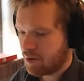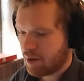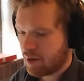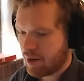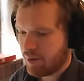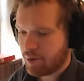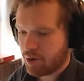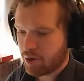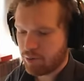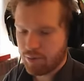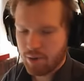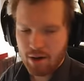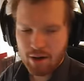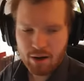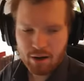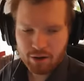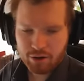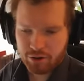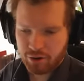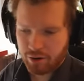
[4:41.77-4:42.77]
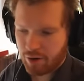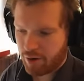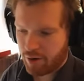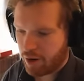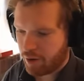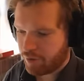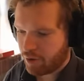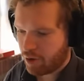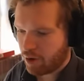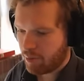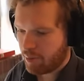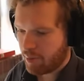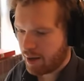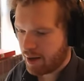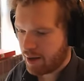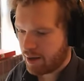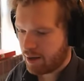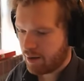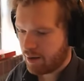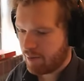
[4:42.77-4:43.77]
There we go. So now I have all
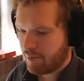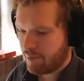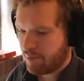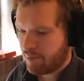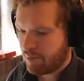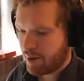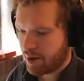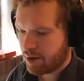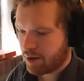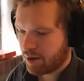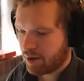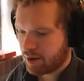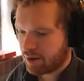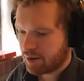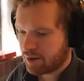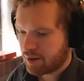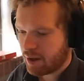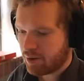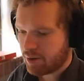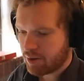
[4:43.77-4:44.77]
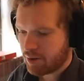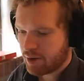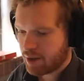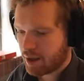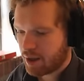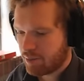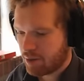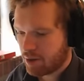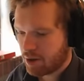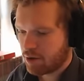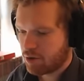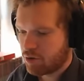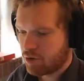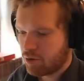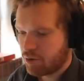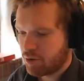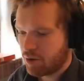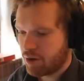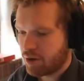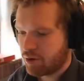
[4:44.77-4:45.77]
my my collectors out, and they can begin
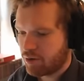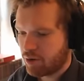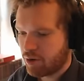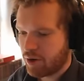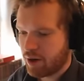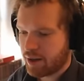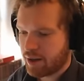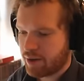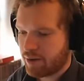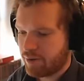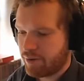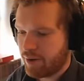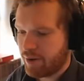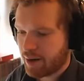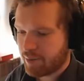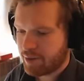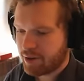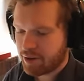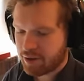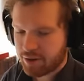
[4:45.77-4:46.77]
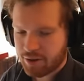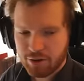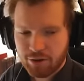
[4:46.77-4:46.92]
to collect the fragments.